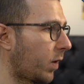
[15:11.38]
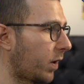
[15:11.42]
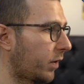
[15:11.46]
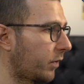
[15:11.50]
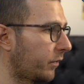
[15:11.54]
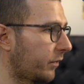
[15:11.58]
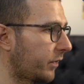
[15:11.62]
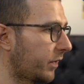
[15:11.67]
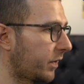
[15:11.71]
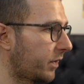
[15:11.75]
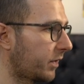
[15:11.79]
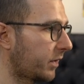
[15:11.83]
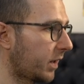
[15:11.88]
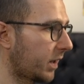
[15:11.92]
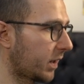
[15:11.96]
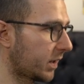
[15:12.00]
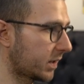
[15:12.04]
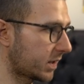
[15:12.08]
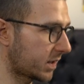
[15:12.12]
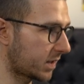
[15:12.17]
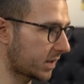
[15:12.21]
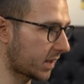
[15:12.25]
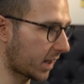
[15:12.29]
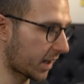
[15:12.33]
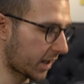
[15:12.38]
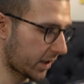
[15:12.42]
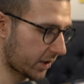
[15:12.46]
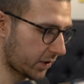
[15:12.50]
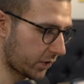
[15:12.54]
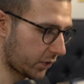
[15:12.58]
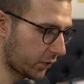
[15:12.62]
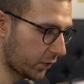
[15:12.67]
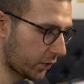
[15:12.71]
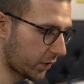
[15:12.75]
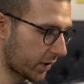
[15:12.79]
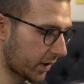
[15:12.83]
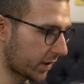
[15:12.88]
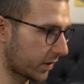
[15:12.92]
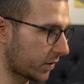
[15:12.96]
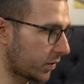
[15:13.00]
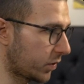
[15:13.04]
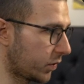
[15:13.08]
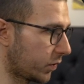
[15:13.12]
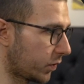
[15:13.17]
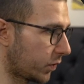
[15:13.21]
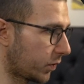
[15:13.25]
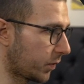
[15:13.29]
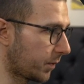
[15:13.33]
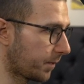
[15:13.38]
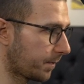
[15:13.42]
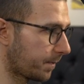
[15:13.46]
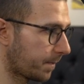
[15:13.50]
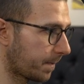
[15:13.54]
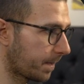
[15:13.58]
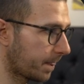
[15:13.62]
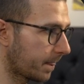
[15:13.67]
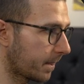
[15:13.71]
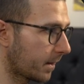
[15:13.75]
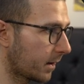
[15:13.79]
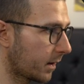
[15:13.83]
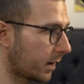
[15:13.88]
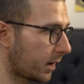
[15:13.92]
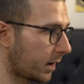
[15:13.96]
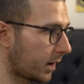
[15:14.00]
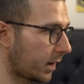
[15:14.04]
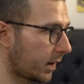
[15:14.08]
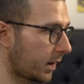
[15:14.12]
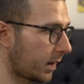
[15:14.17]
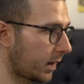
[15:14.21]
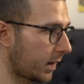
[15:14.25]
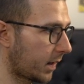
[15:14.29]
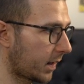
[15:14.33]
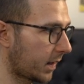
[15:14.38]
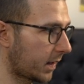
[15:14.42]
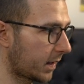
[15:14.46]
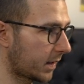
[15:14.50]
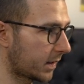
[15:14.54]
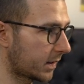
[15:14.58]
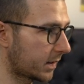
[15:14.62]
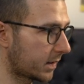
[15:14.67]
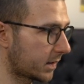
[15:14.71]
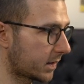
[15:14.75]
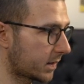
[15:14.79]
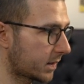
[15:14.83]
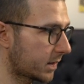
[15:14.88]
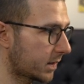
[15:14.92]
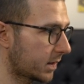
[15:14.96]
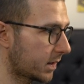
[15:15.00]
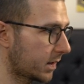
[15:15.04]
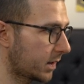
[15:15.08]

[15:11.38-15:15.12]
one of the things that you can do is